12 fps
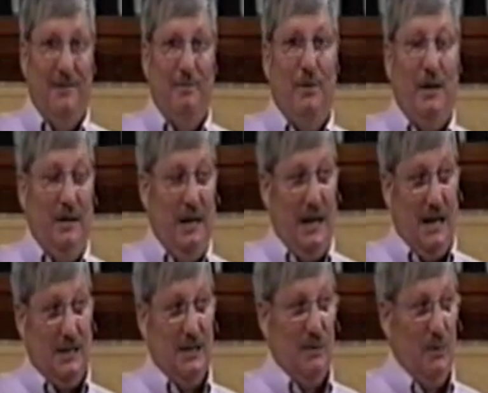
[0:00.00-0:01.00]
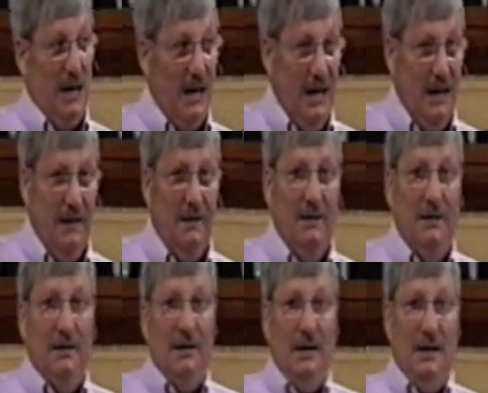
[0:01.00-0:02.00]
But they get to the wedding,
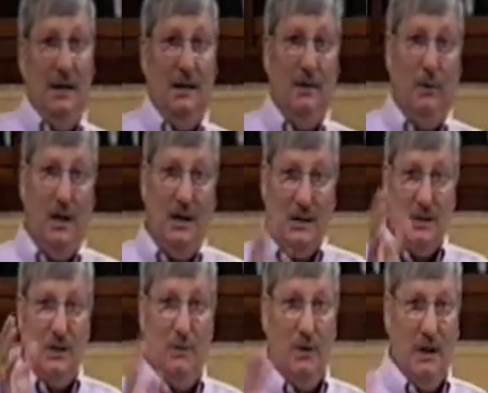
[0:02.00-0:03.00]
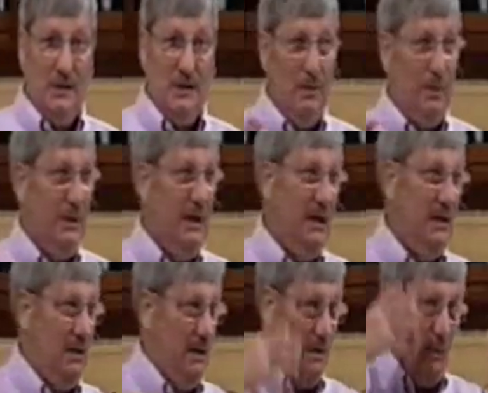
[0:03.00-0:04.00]
and the wedding ceremony is complete,
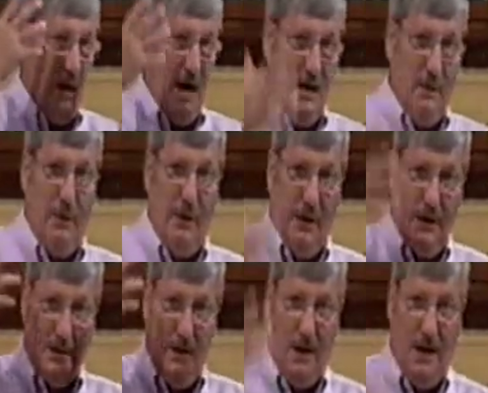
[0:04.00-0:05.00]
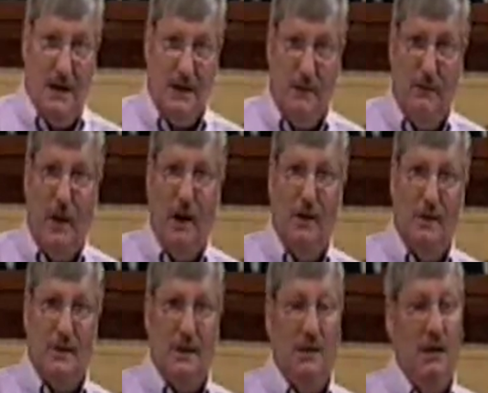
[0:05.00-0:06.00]
and the bride apparently has all kinds of
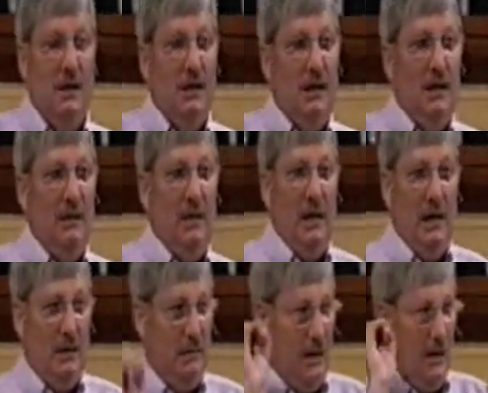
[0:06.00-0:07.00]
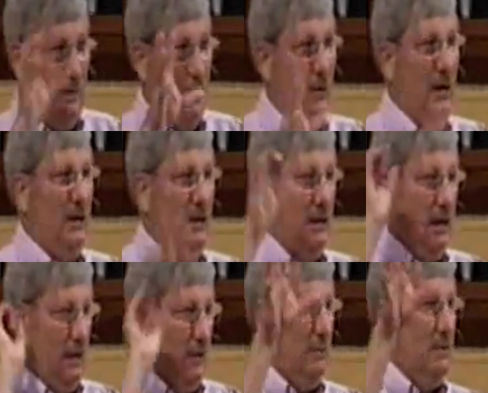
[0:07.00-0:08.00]
veils, and they get married, and they
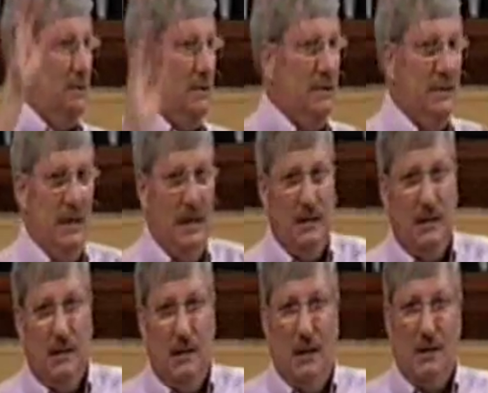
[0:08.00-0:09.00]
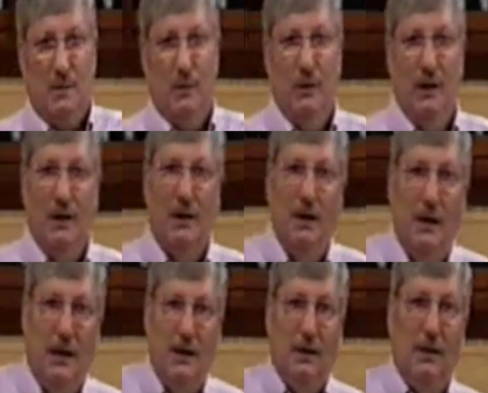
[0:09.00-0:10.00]
go into the tent, and the next morning,
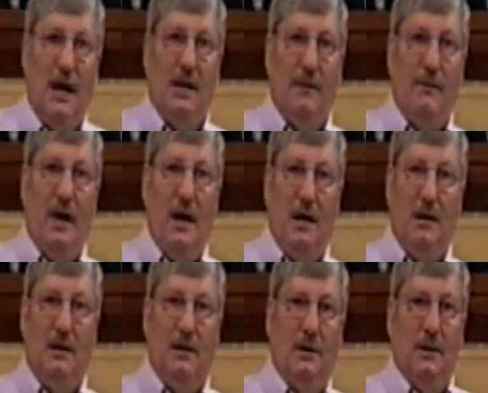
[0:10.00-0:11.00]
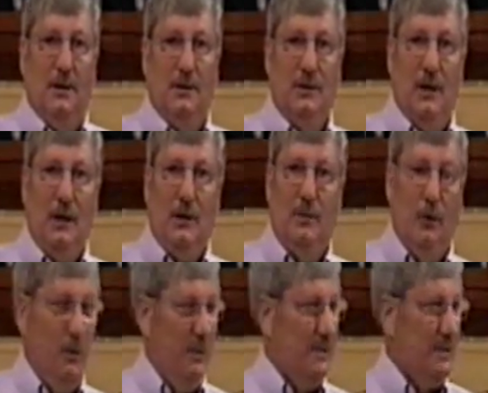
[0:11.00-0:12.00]
in the light of day, Jacob
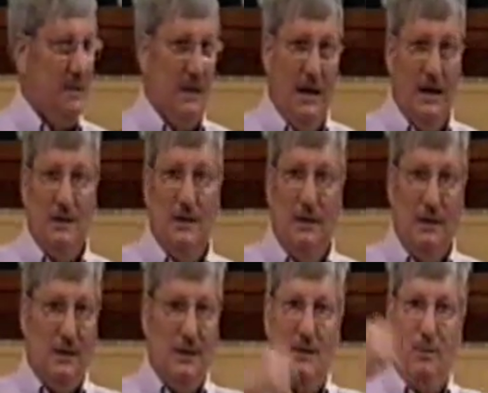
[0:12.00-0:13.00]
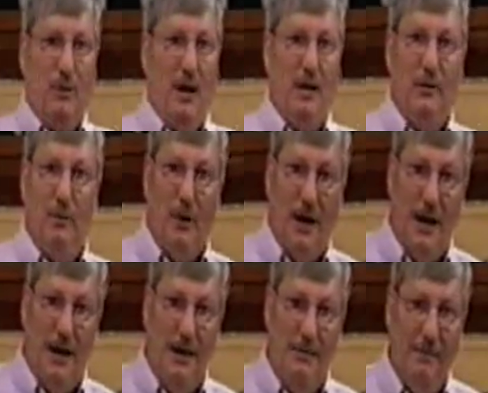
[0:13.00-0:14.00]
opens his eyes and looks at his brand new
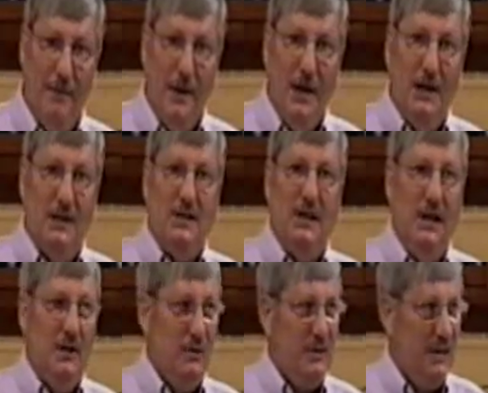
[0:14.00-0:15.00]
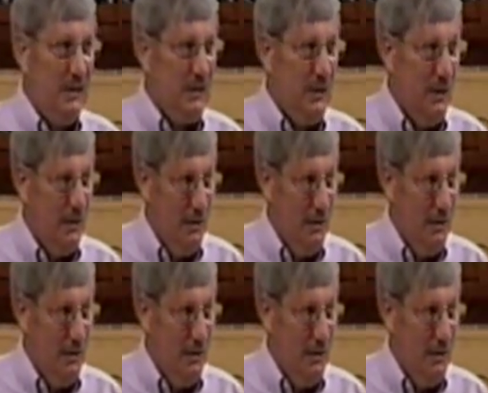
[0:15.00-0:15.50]
bride, and it's the other sister,